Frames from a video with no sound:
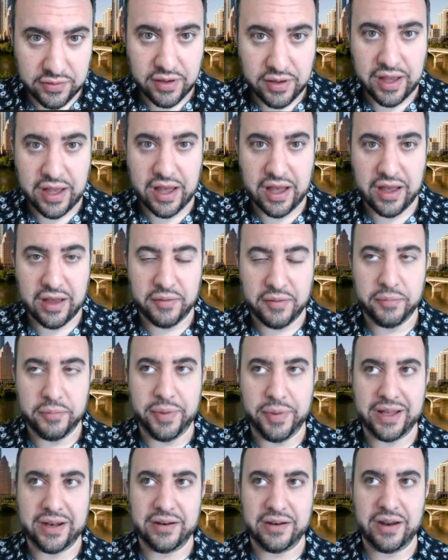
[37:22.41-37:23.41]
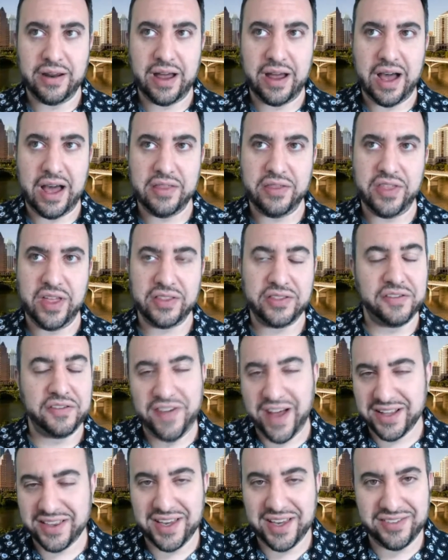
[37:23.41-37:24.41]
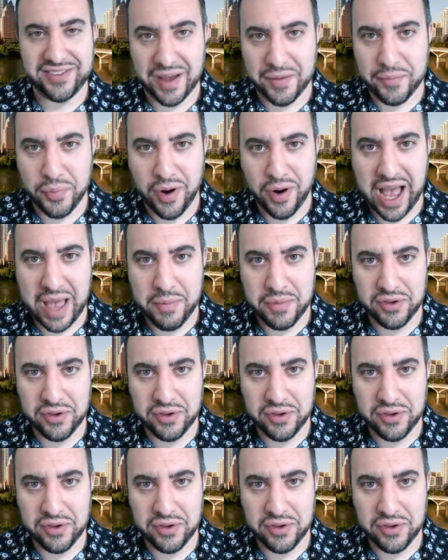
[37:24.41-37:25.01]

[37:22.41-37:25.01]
but I think the fact that it's on Prime